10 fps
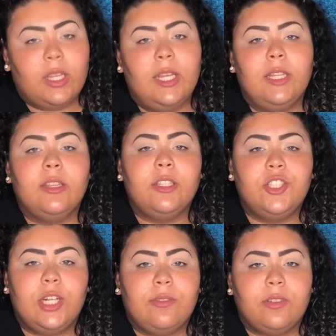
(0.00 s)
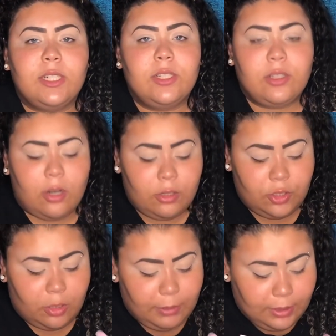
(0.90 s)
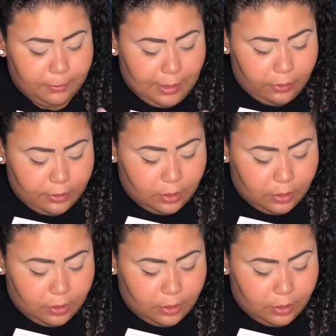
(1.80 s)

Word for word: in the Jeffree Star Jawbreaker palette.